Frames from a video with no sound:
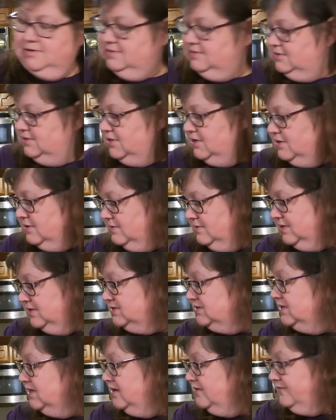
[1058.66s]
No,
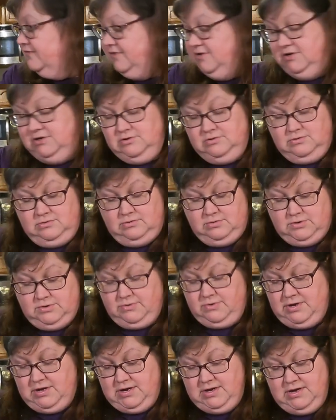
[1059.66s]
it's not for you,
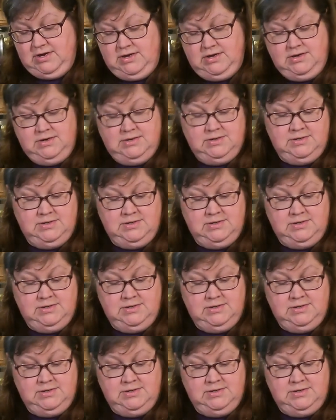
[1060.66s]
okay?